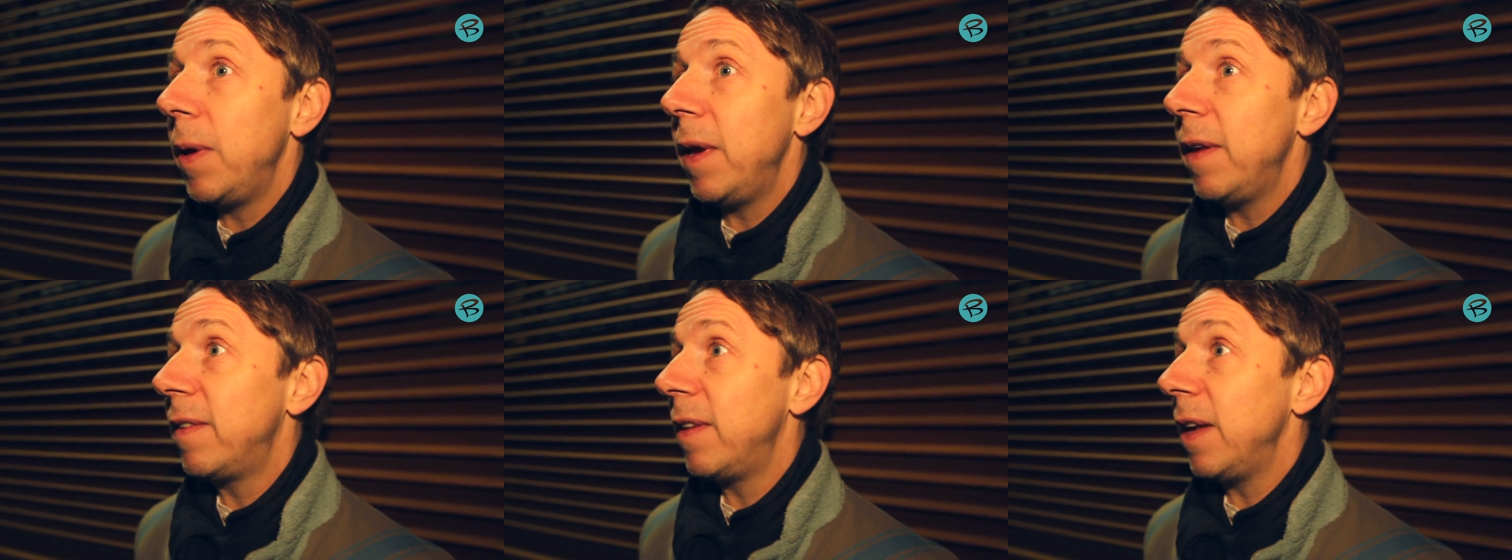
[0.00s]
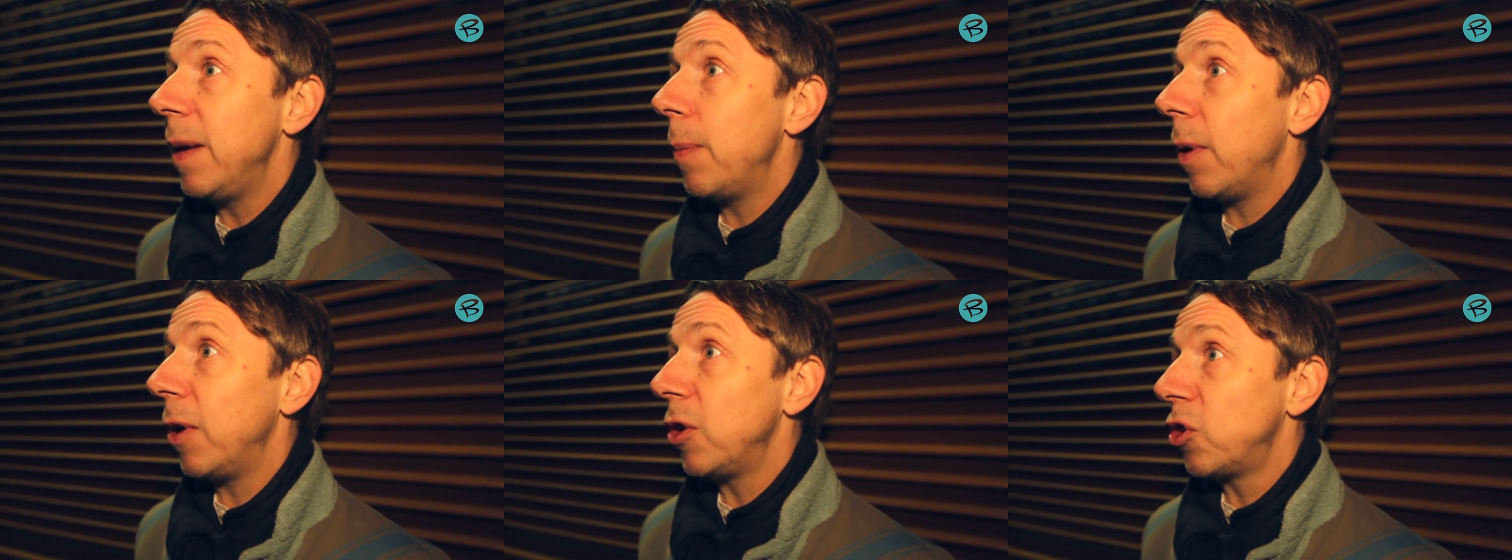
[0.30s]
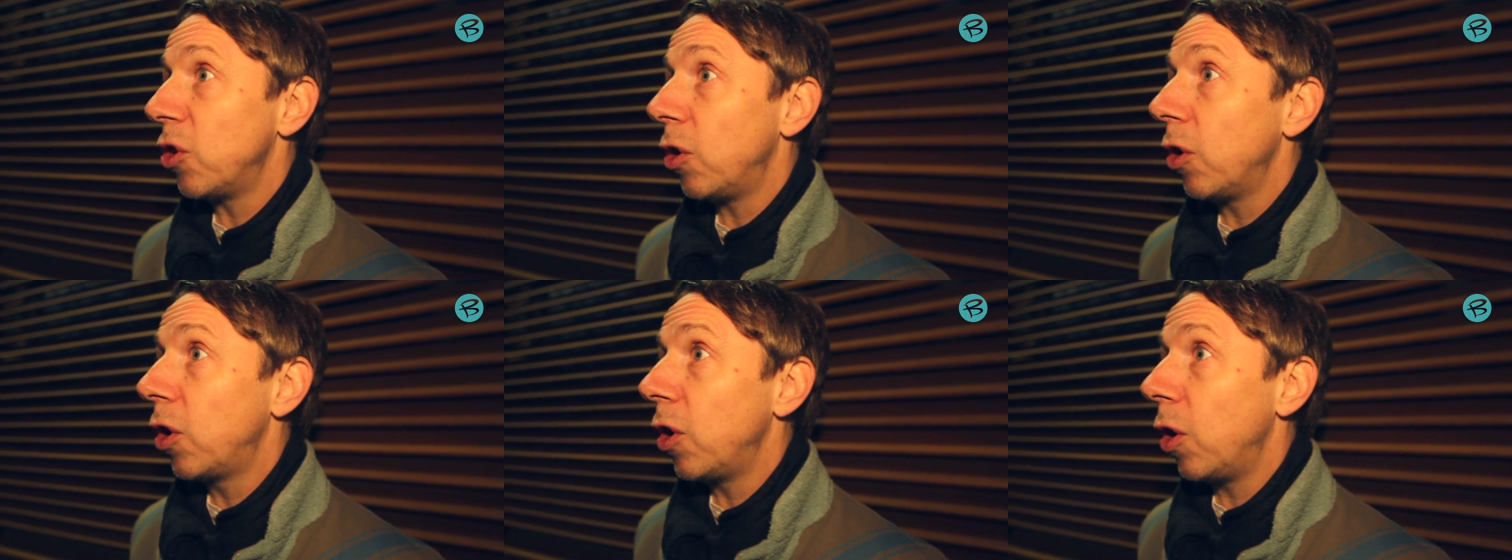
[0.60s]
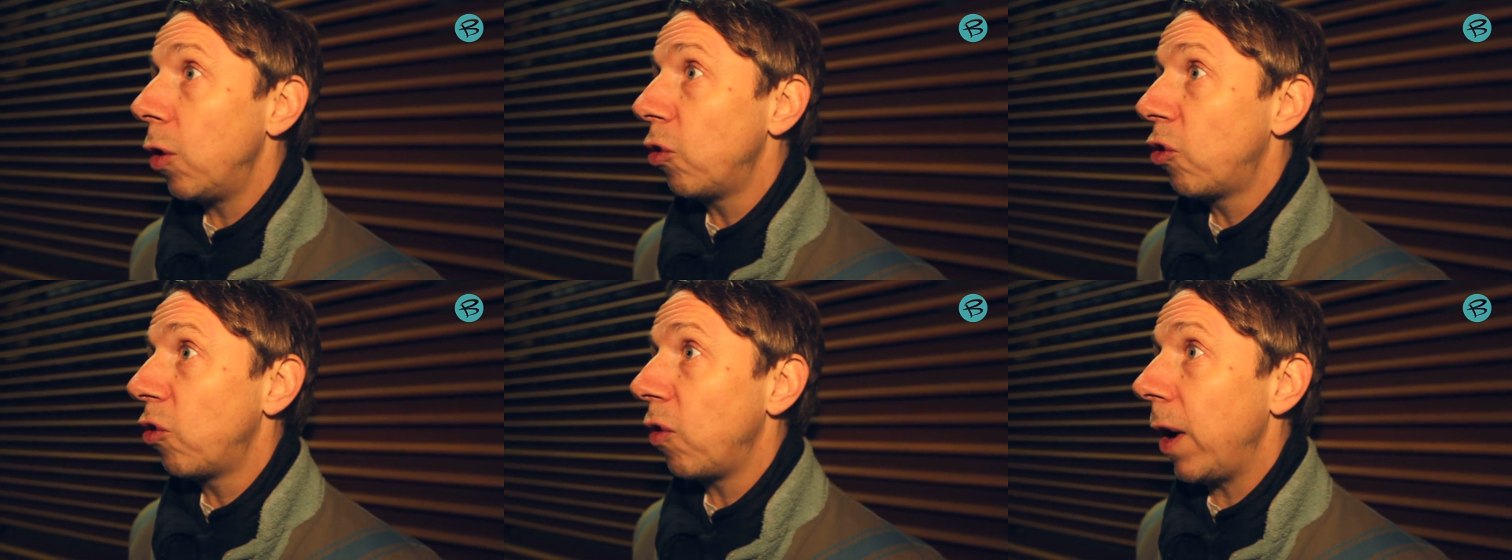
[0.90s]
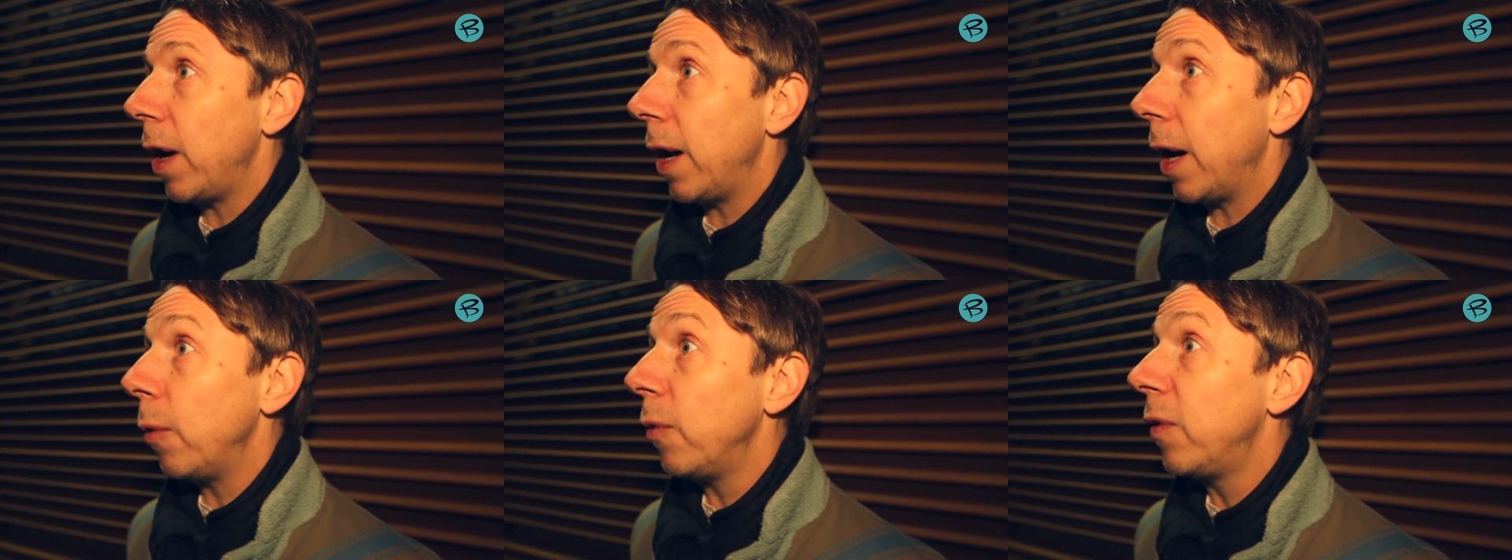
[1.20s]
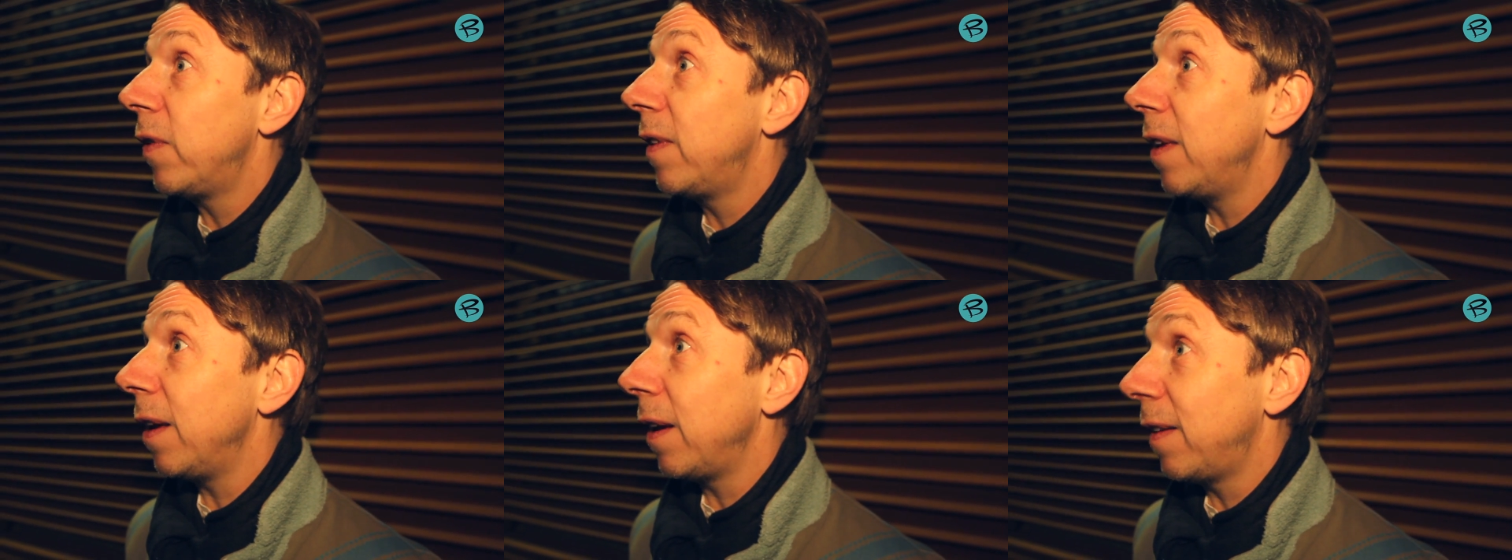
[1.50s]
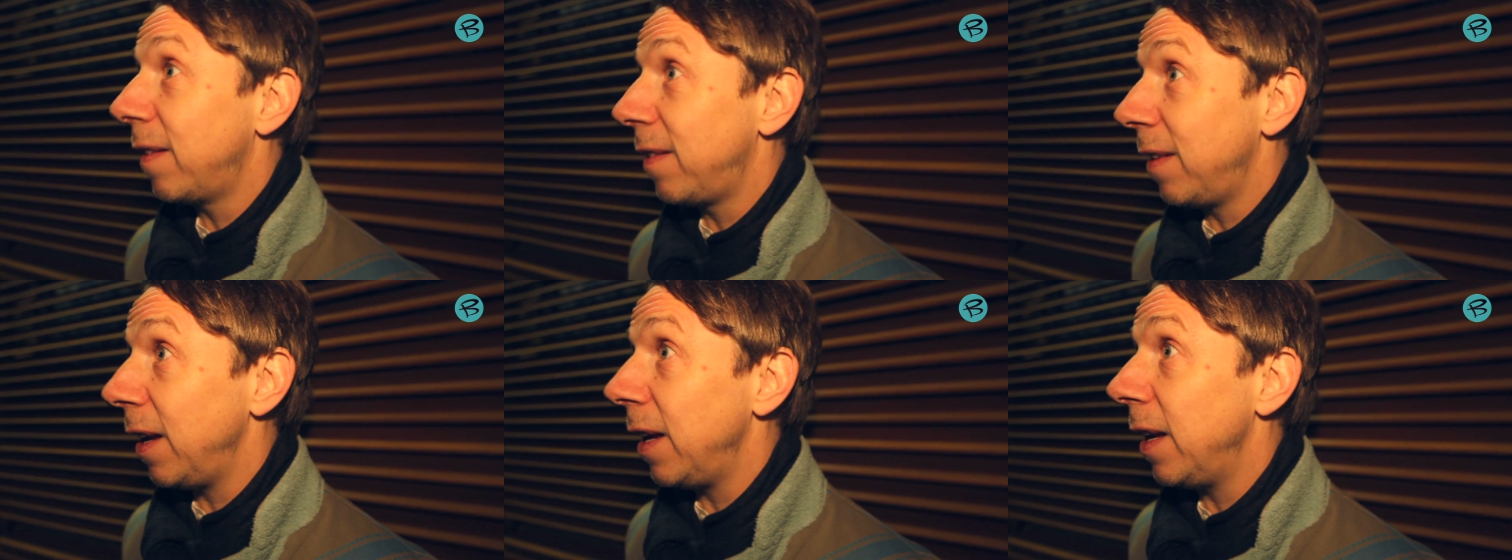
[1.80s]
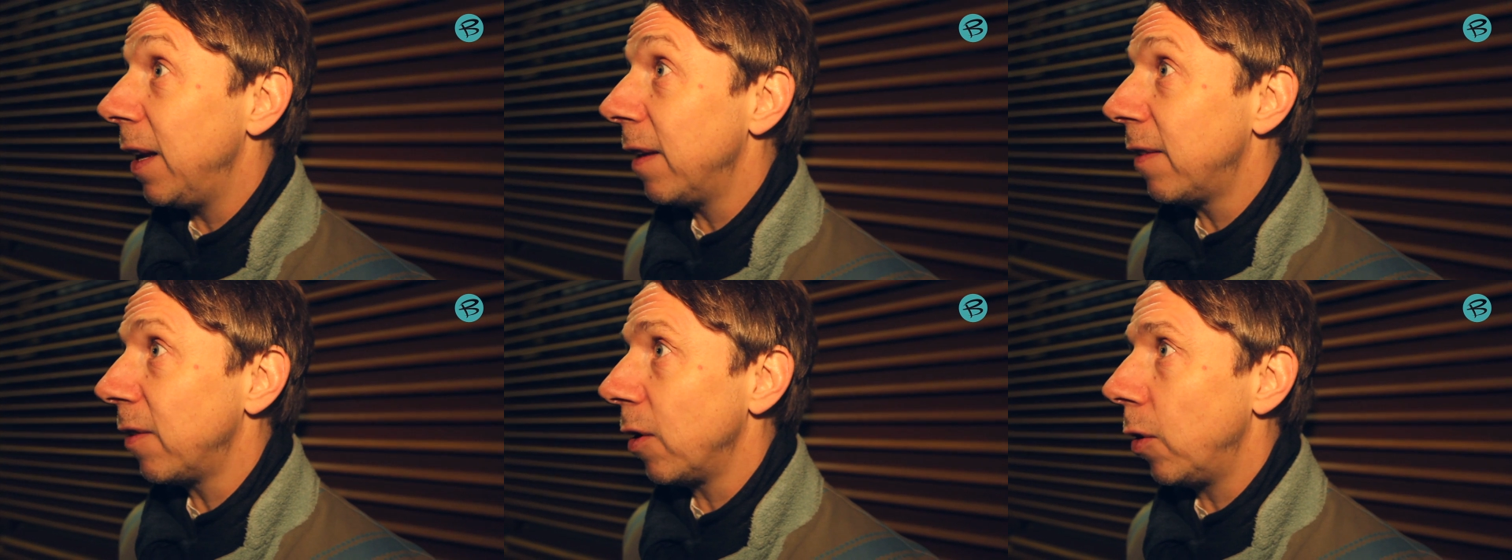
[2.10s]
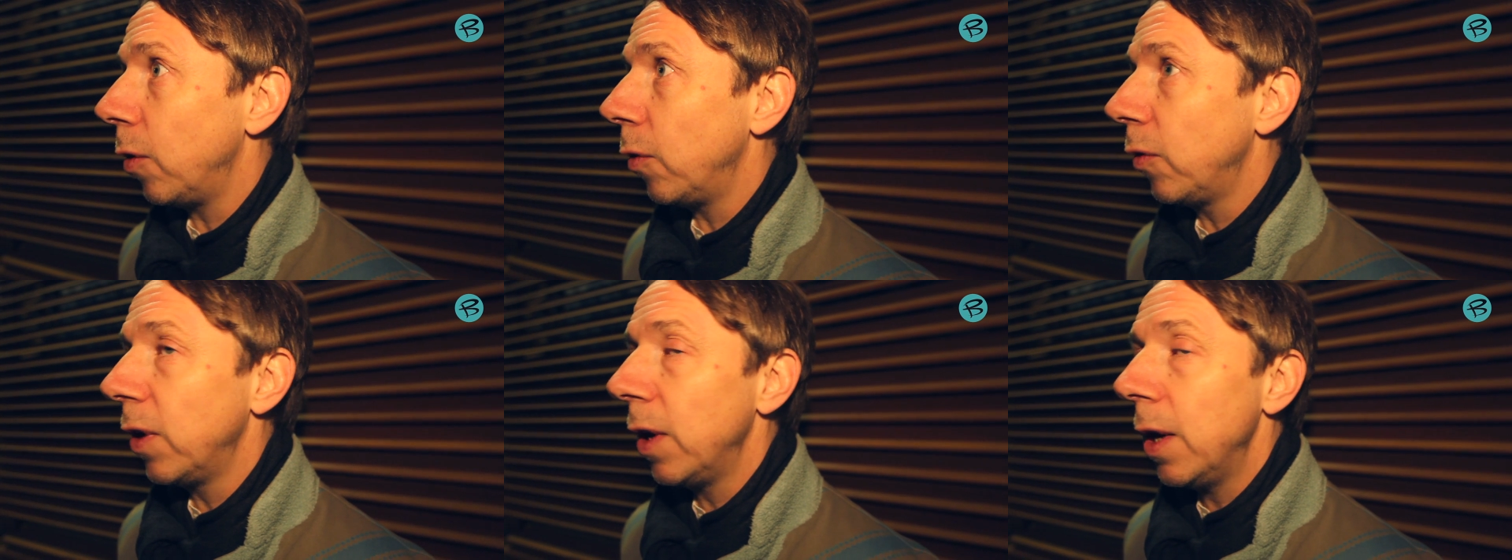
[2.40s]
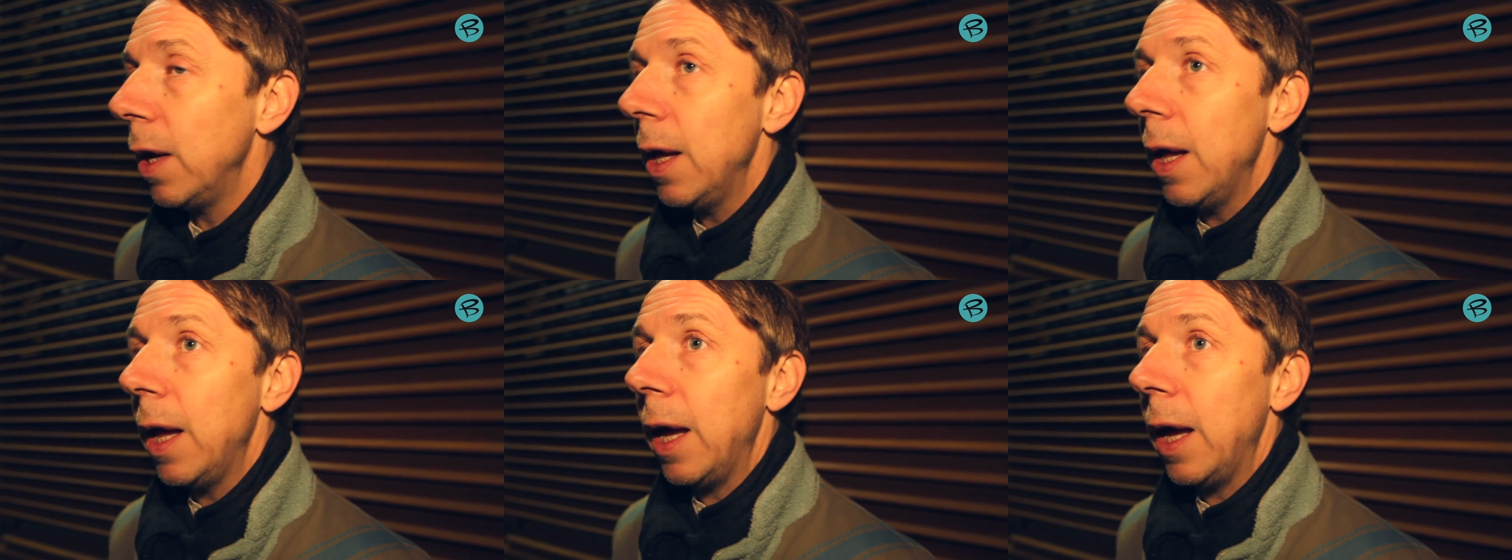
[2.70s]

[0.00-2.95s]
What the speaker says: PC by John Coltrane. I was 16 years old,